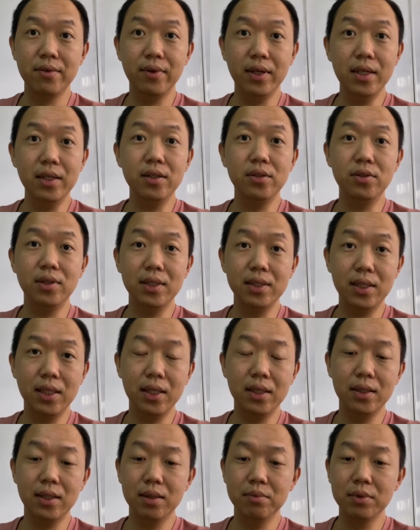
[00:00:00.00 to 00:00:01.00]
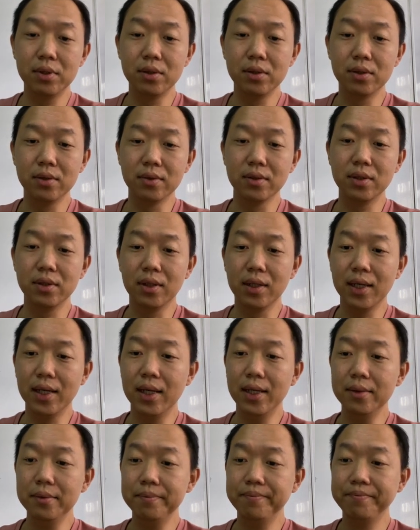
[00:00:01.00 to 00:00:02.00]
Very interesting name to use.
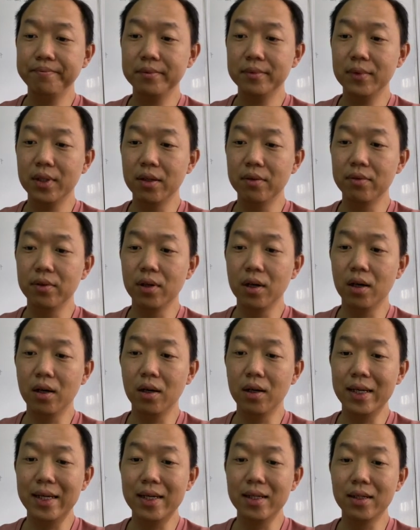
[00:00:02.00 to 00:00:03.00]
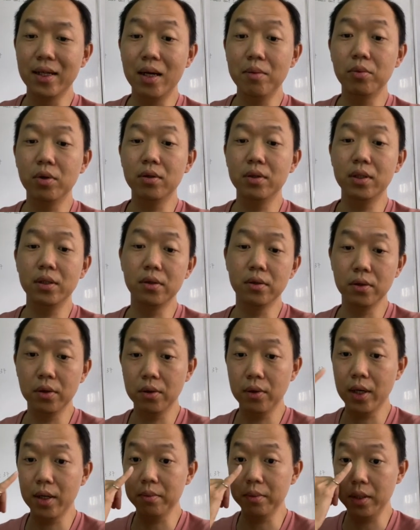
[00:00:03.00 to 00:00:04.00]
Okay, if you are in MOE, you know
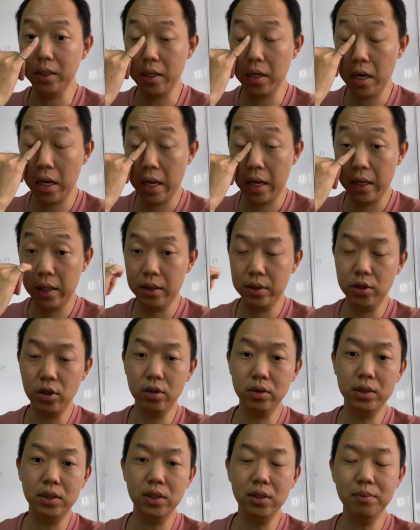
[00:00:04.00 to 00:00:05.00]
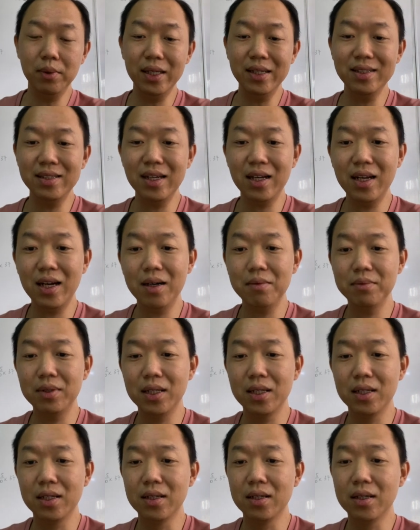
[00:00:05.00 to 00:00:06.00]
what I mean. So Zhiming set up
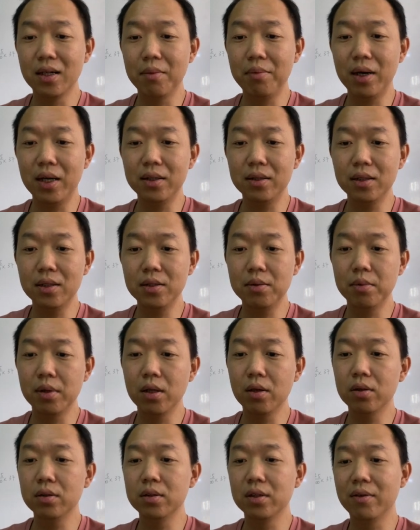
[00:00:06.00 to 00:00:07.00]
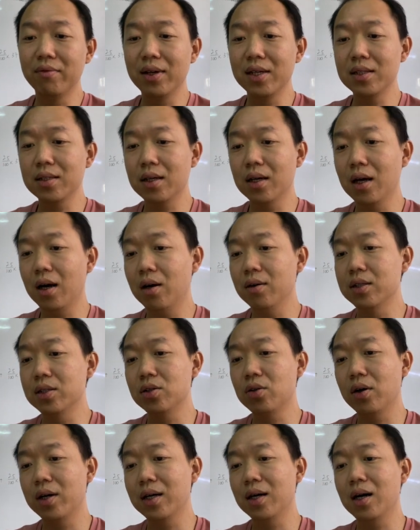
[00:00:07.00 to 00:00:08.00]
the apparatus below to investigate how his
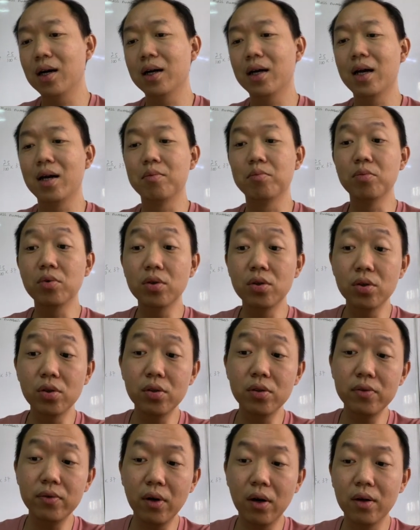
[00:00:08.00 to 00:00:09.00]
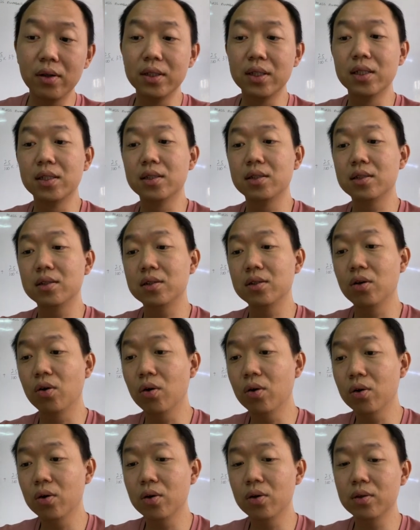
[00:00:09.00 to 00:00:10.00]
toy car can move on its
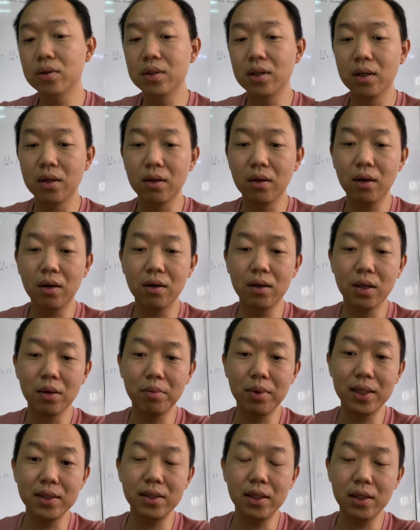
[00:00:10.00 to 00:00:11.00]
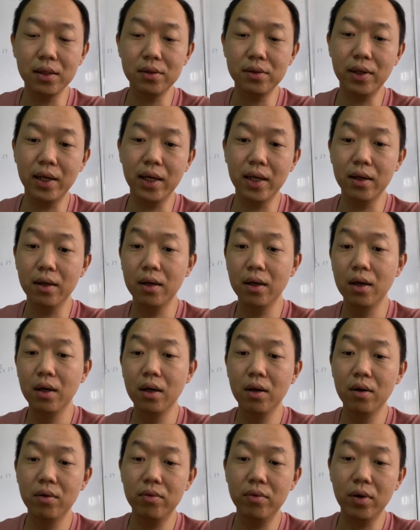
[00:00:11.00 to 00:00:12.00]
own along a plastic track
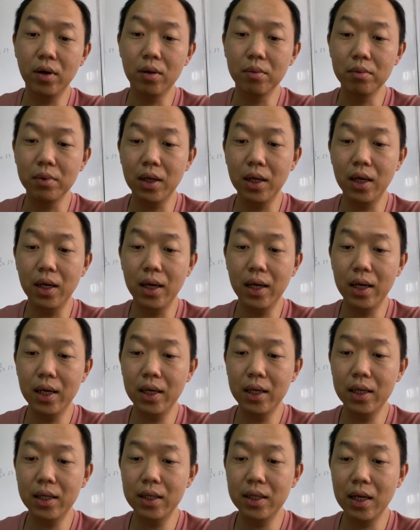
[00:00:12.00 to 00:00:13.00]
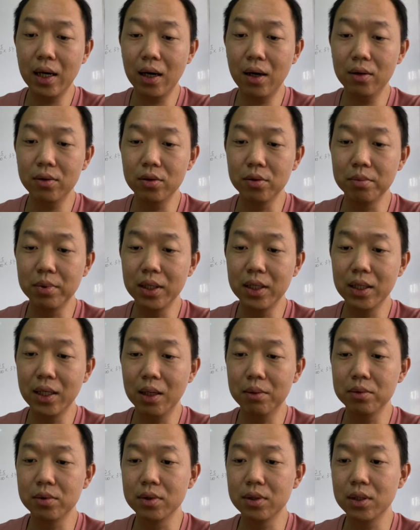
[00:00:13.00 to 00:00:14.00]
from A down to B
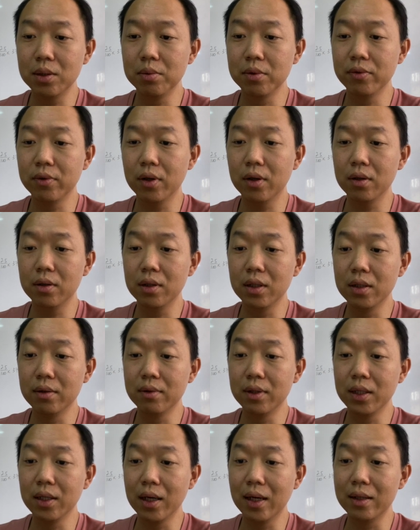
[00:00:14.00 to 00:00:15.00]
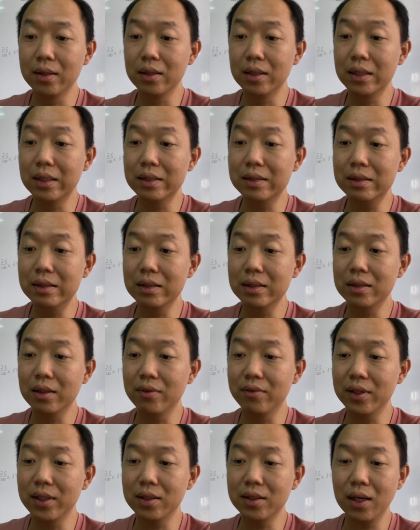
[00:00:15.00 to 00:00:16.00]
up to C before leaving at D. C is a
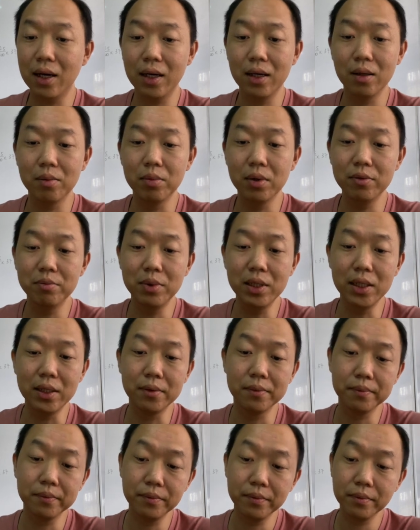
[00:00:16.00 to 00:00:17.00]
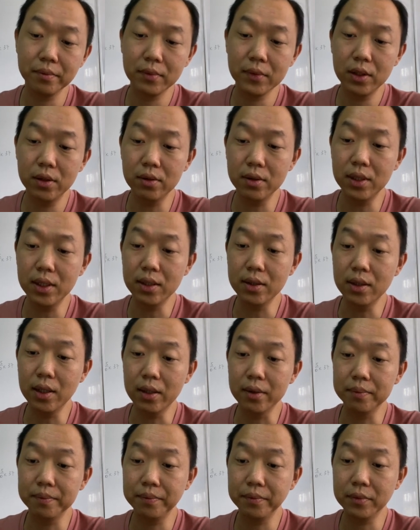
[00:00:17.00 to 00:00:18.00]
fixed height above B. So C is
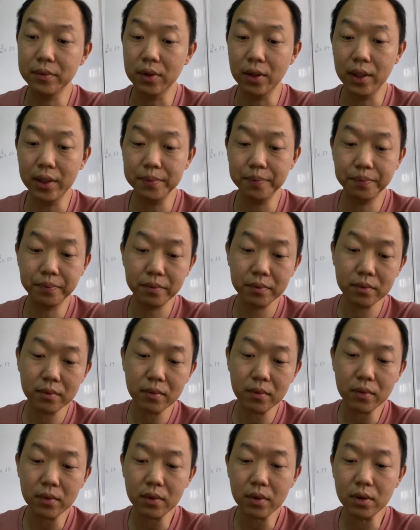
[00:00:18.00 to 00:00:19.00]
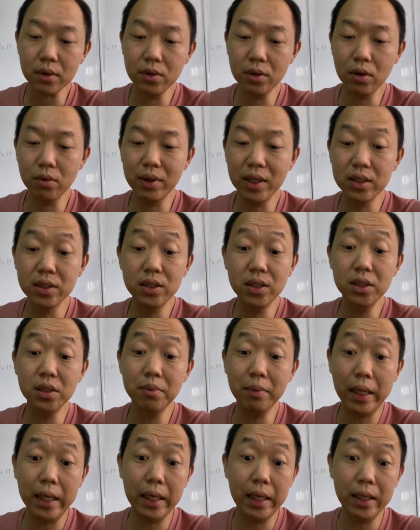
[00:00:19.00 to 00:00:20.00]
here right? So when
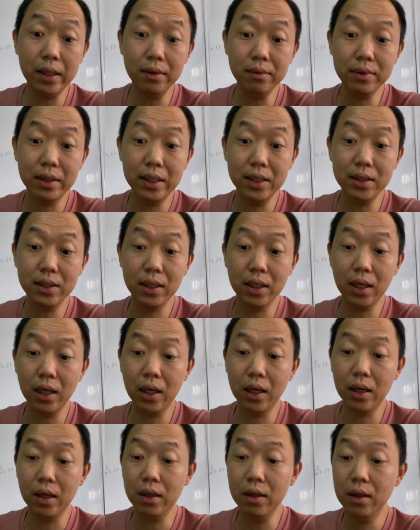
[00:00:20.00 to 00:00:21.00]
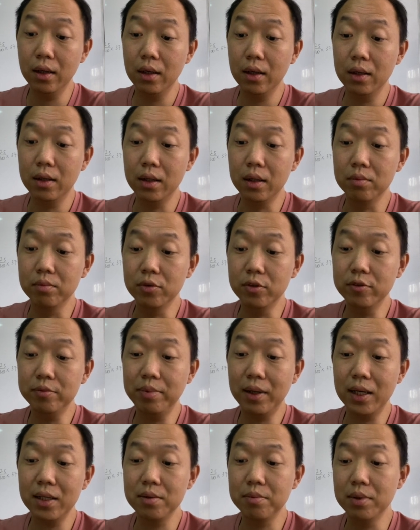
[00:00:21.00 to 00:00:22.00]
Ming released the car, it moved
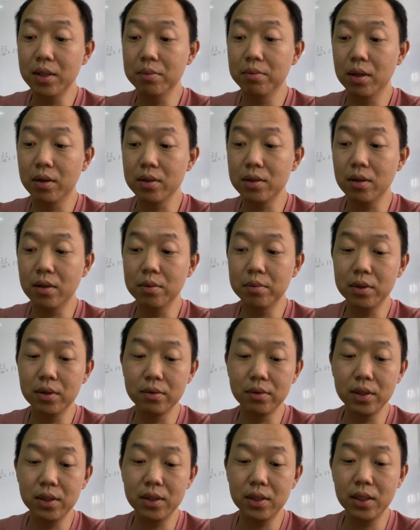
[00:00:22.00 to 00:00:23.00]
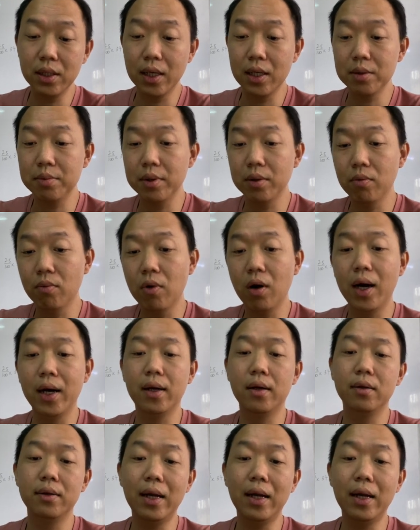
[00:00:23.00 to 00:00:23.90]
past B but was not able to reach C. explain why.